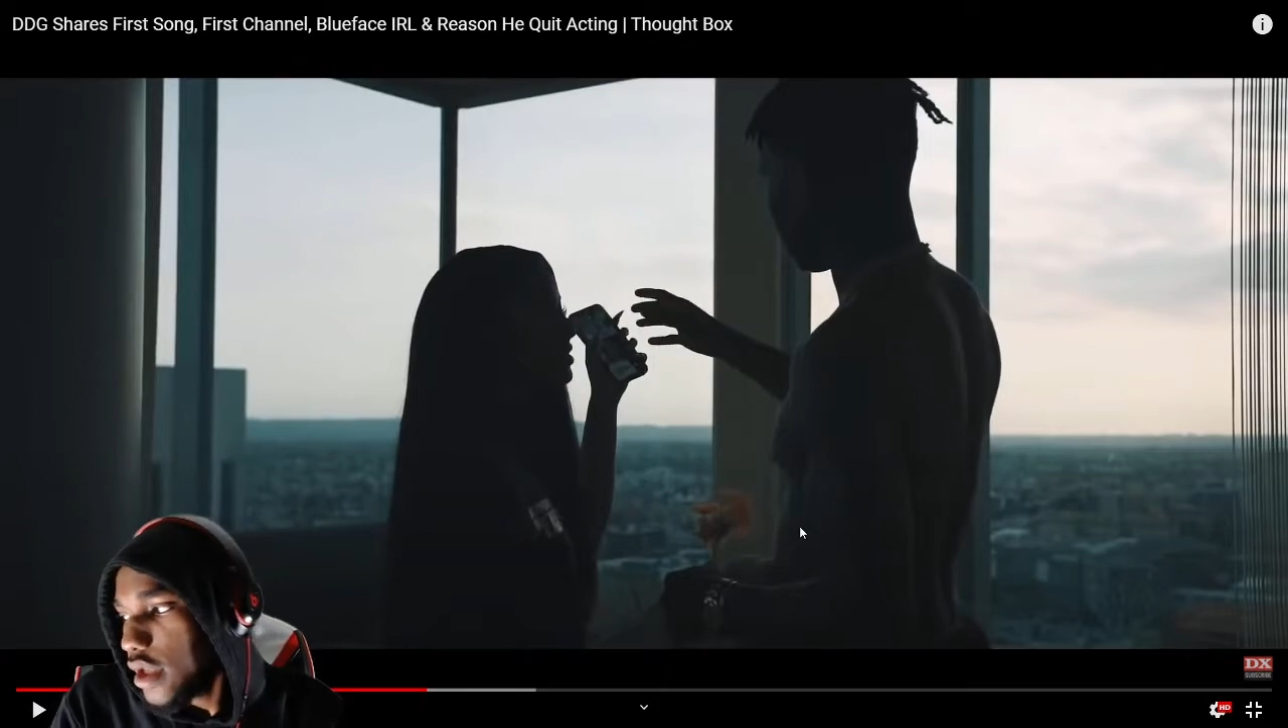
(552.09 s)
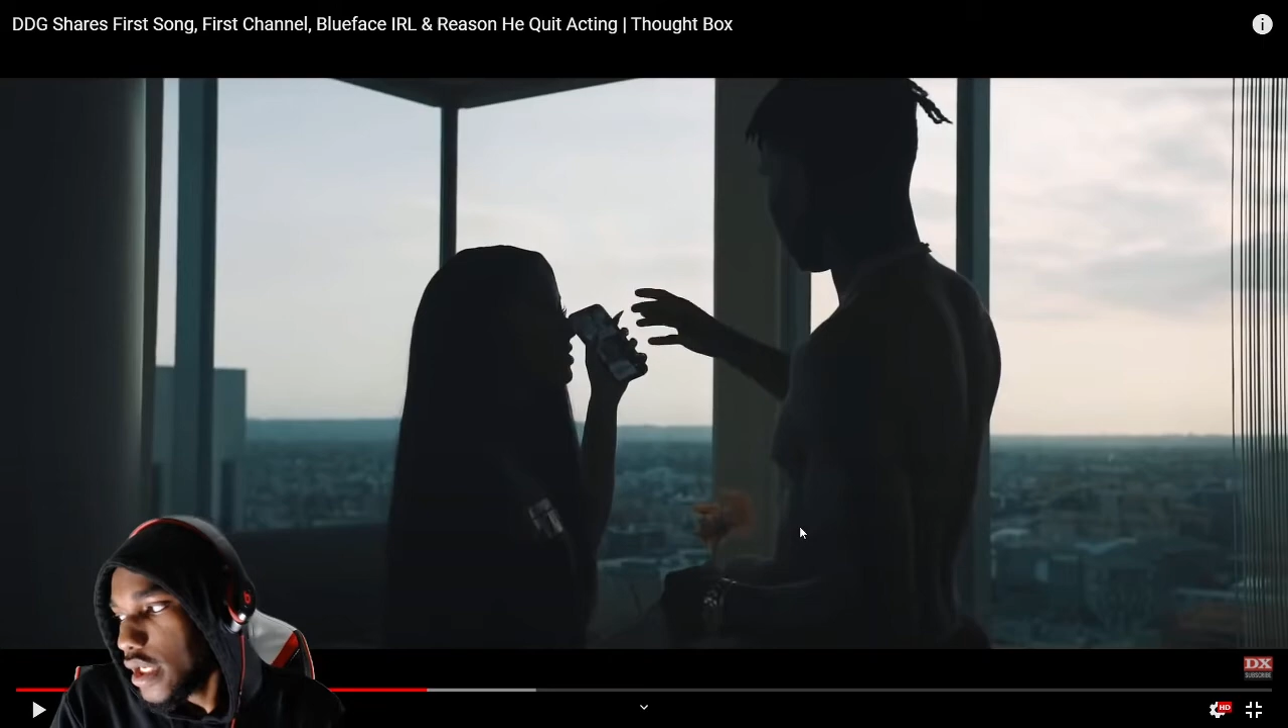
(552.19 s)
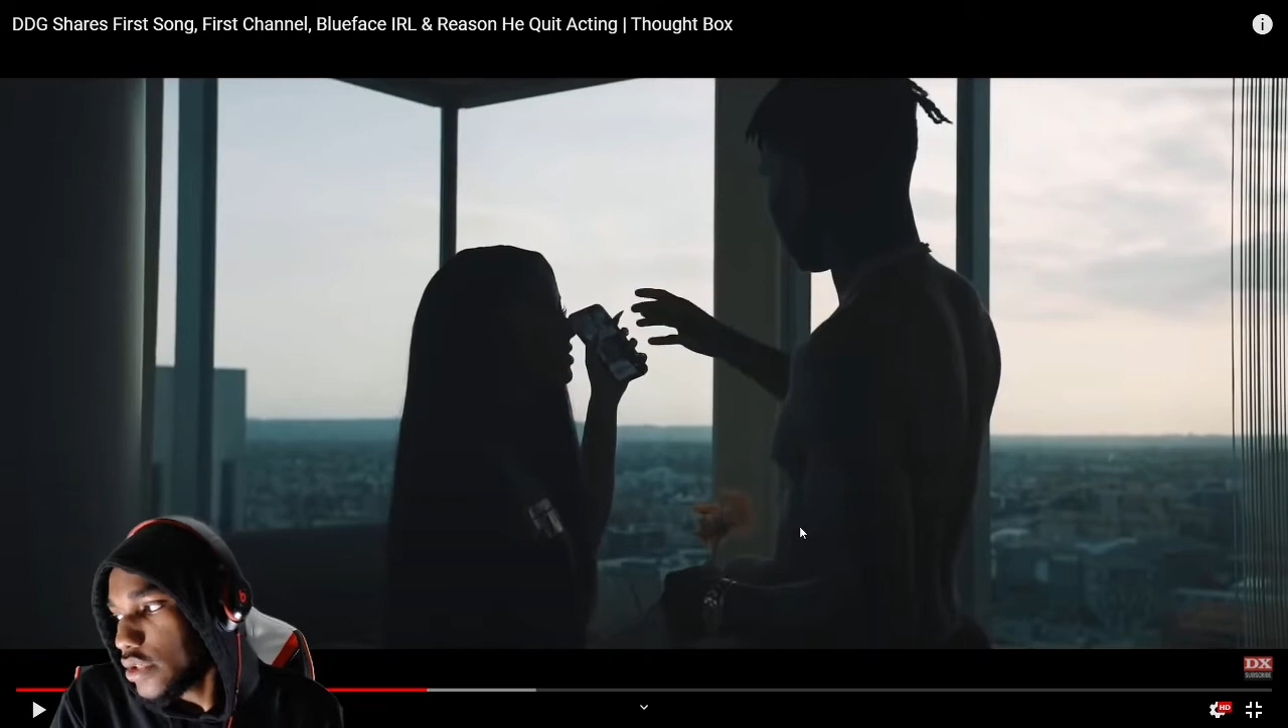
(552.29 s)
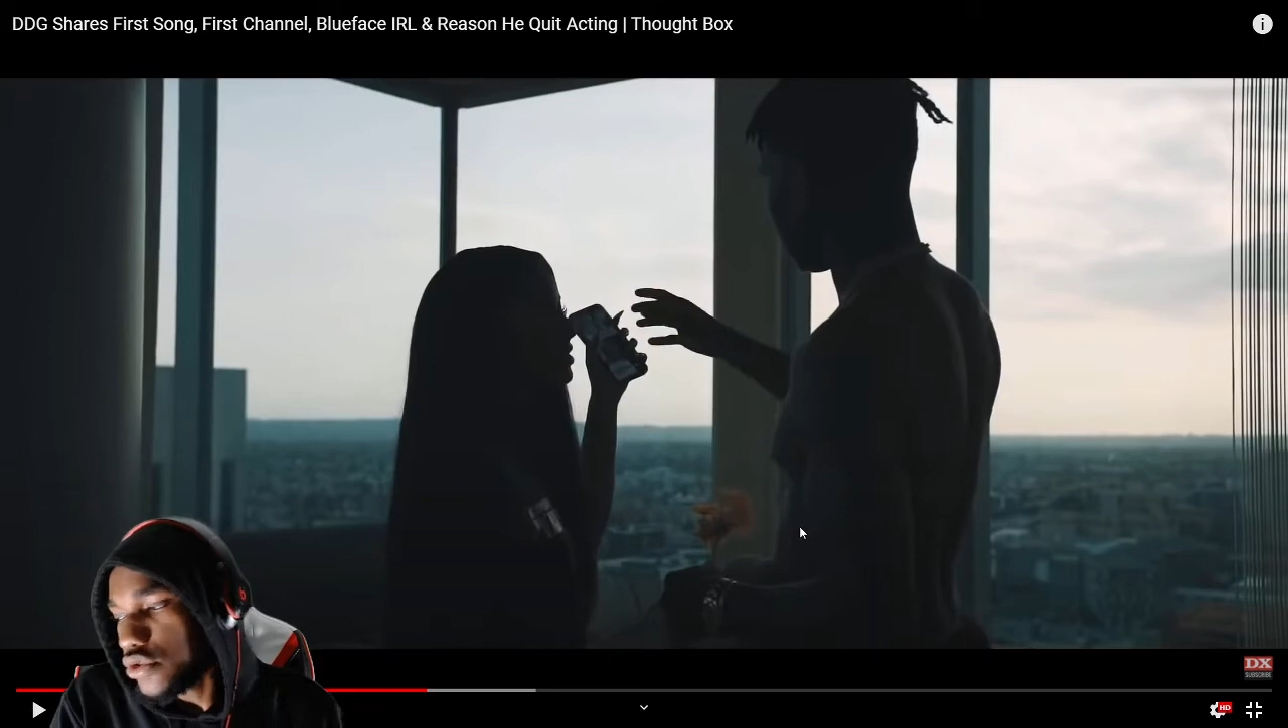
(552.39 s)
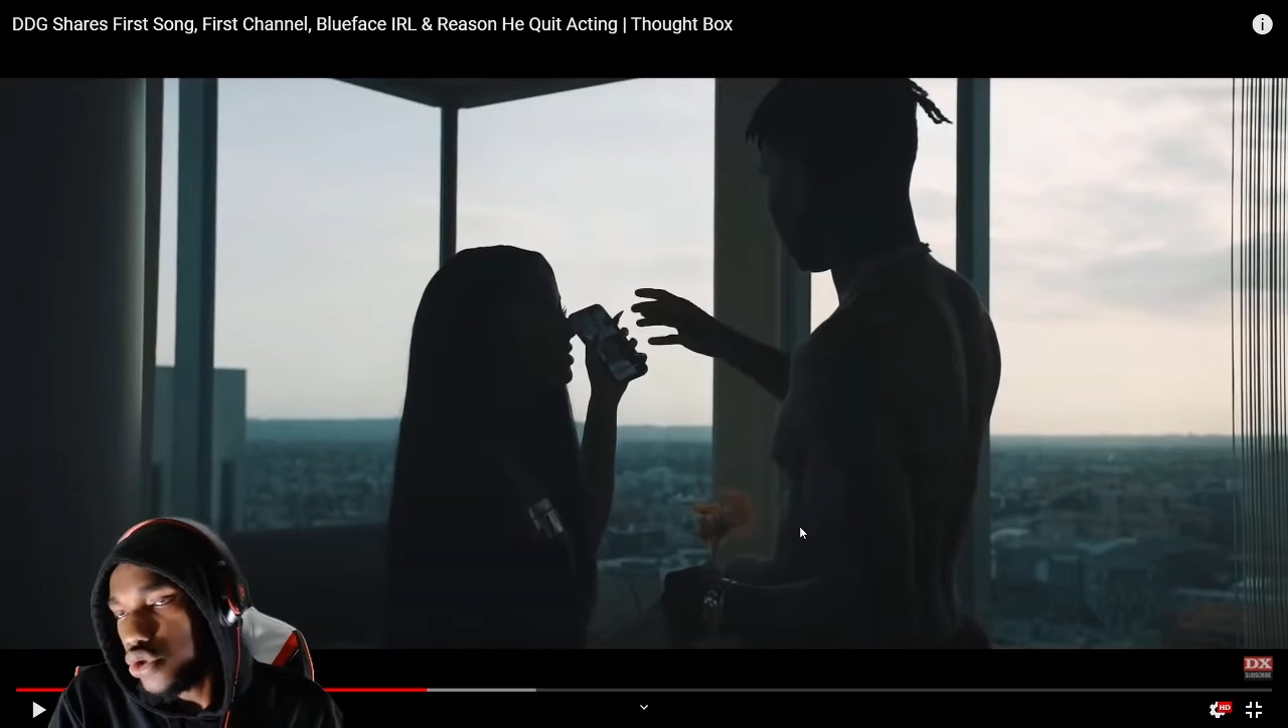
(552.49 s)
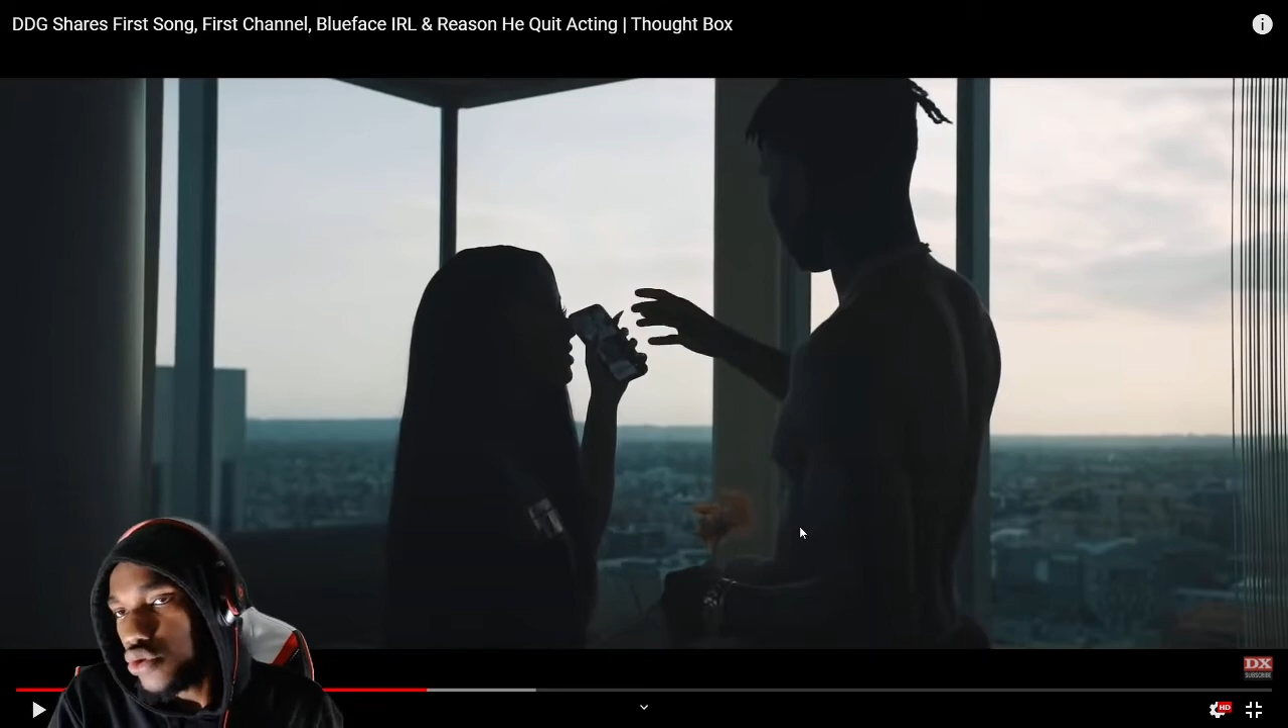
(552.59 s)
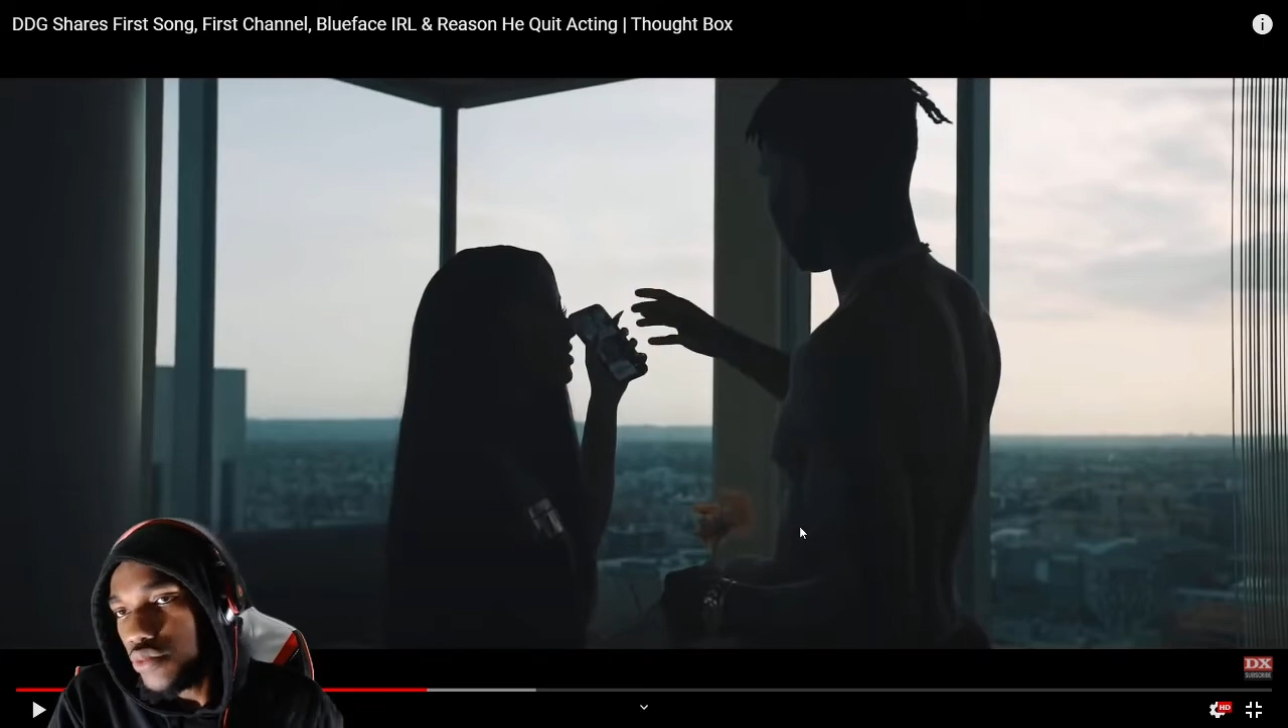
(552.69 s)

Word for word: it's too